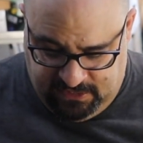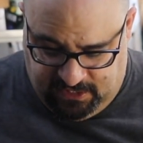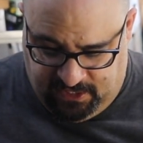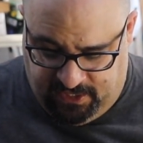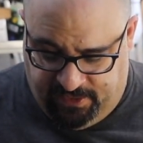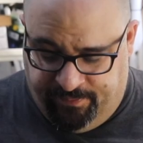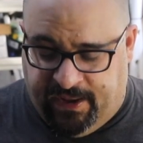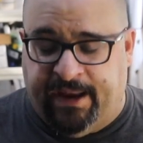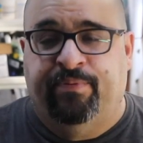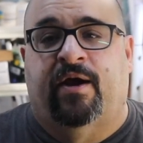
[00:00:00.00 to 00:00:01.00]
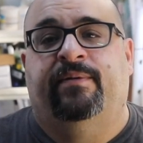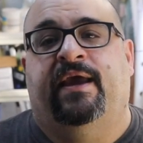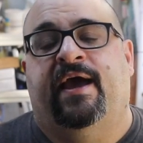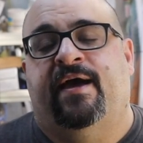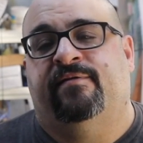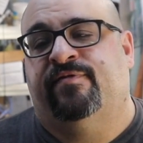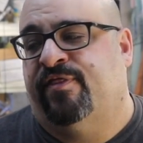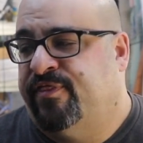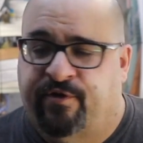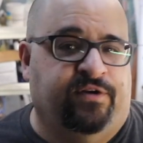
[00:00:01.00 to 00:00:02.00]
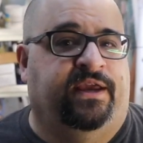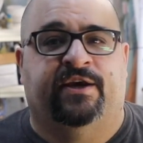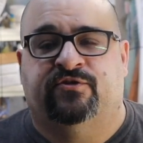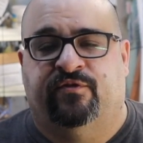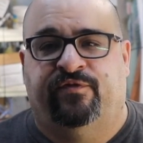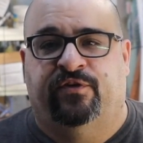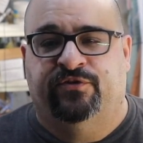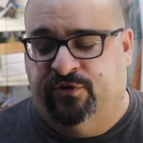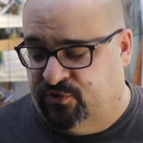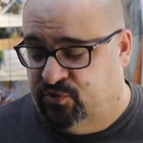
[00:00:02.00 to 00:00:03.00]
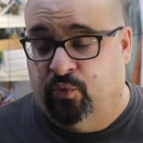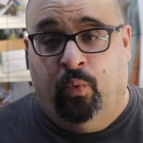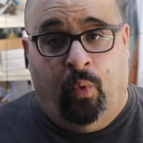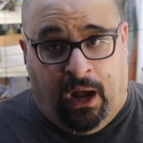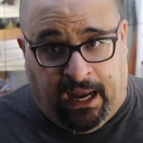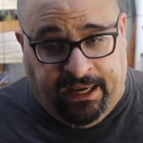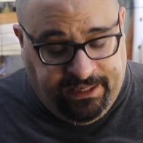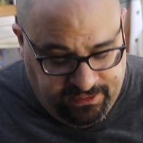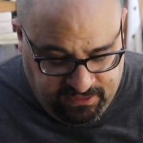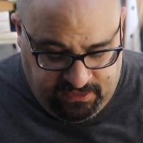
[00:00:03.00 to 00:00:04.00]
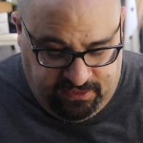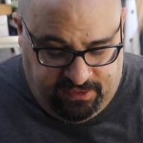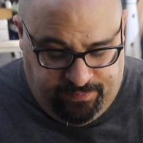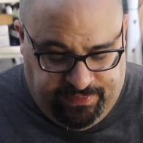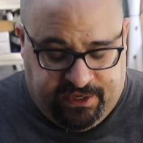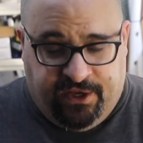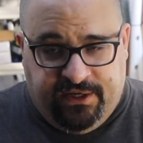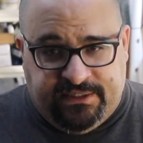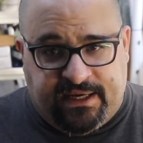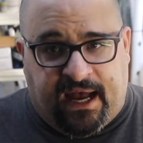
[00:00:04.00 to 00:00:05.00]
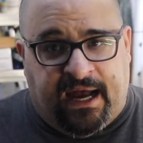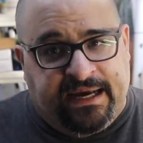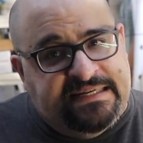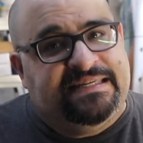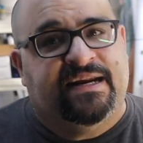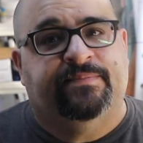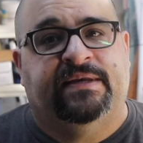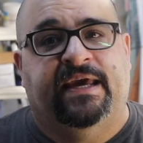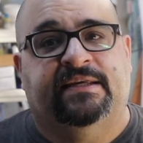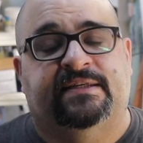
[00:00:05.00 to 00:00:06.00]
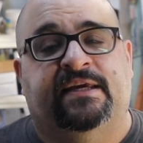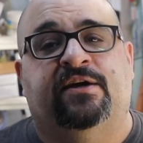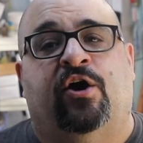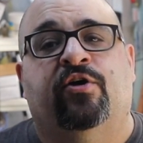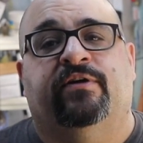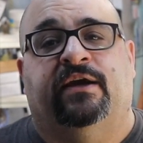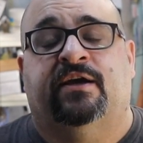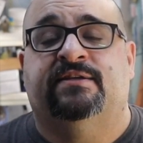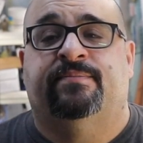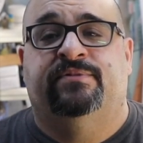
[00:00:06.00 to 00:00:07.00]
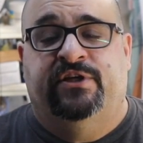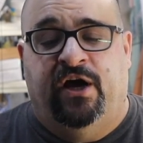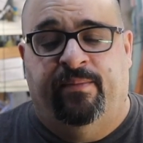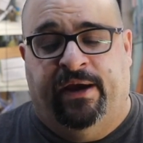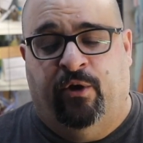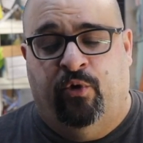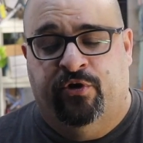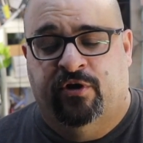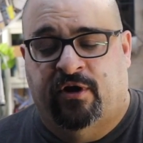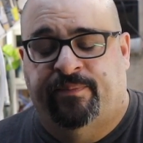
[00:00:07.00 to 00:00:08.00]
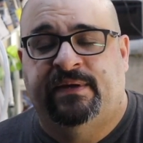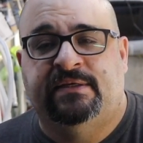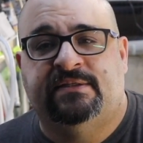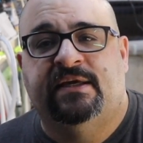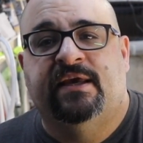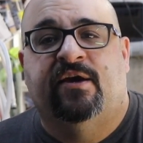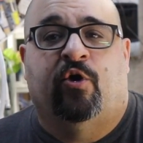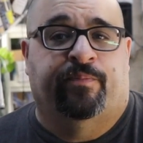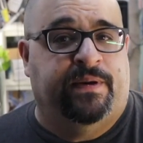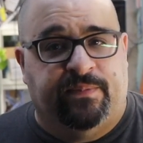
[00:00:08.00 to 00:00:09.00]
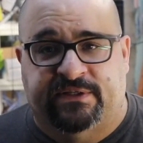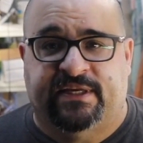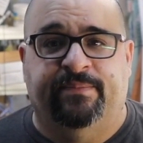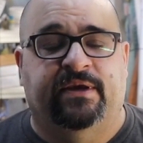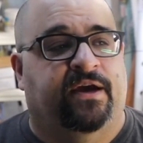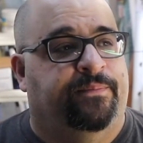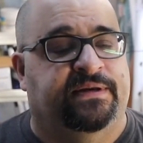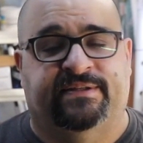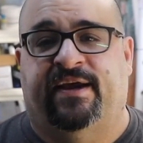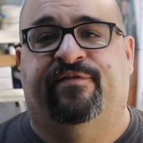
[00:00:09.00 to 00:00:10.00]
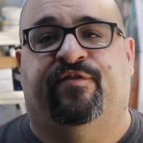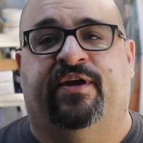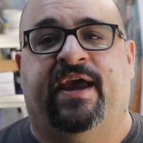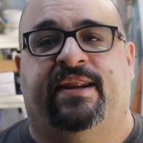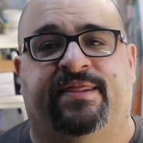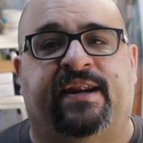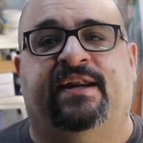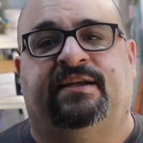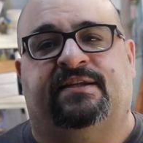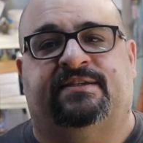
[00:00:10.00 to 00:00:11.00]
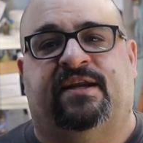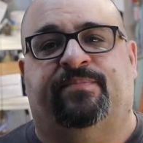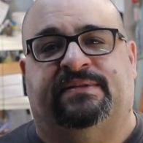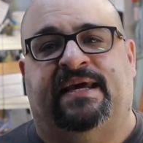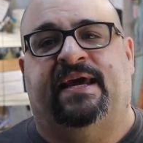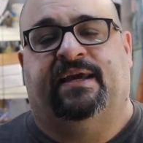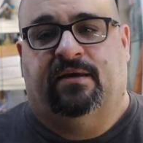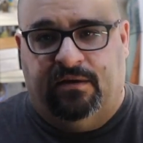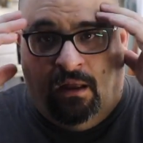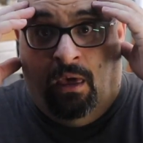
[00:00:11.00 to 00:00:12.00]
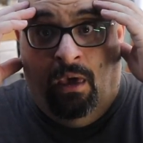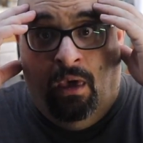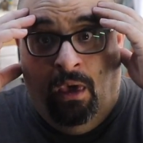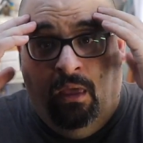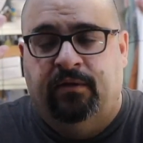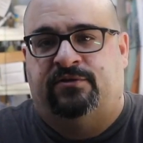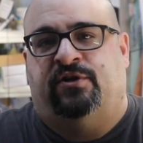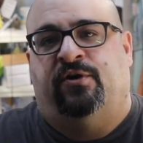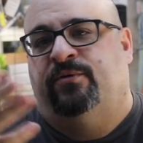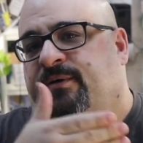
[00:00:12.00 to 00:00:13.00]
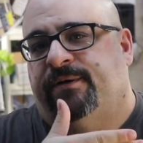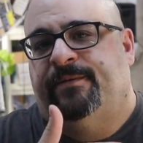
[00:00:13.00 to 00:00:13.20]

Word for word: Um, I probably have 30 extra filters. Why? Because I set up tanks in a hurry because I'm dumb. I order guppies or people send me guppies and I forget and then I need to set up a tank. Uh, so,